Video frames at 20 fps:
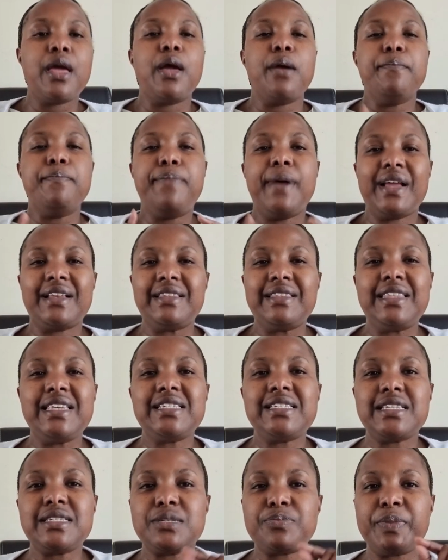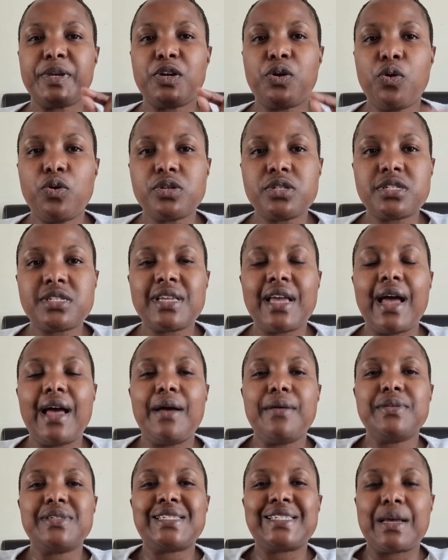But this is because
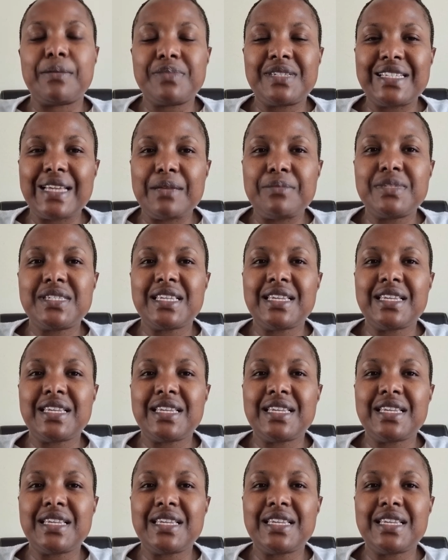sometimes